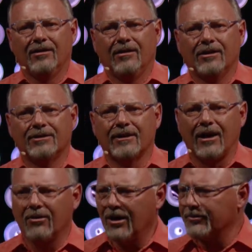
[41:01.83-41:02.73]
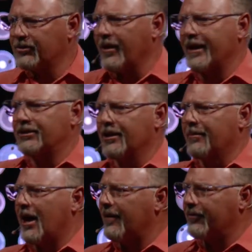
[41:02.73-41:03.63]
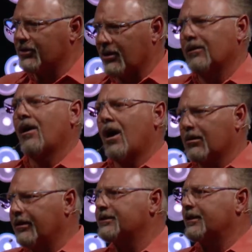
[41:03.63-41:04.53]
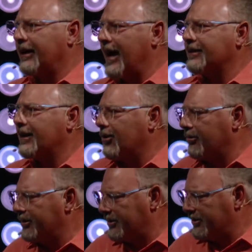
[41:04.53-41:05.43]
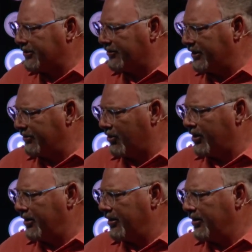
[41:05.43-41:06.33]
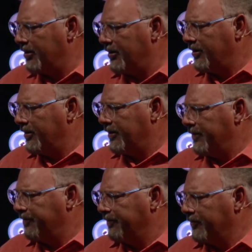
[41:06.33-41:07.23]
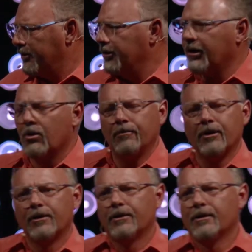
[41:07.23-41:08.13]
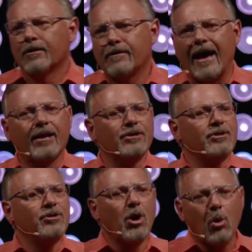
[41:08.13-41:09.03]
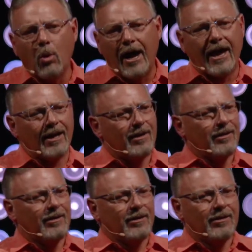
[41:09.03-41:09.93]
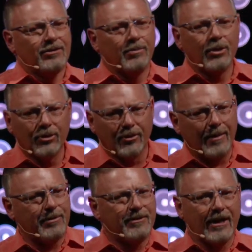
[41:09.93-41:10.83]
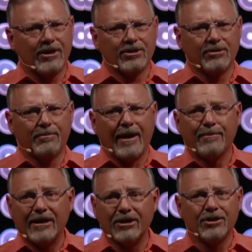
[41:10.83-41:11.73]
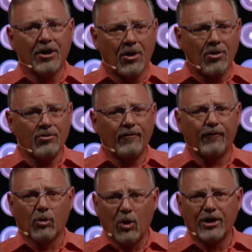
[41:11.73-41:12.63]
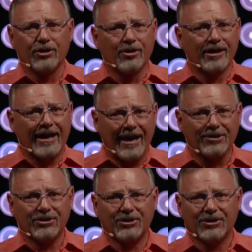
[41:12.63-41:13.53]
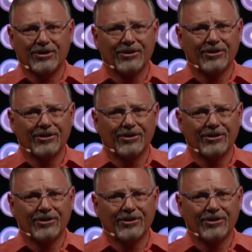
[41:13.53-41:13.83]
I just thought, well, scratch him off. There's a long list of guys I don't listen to anymore. You know, that is no way to build a reputation by being known for what you're against.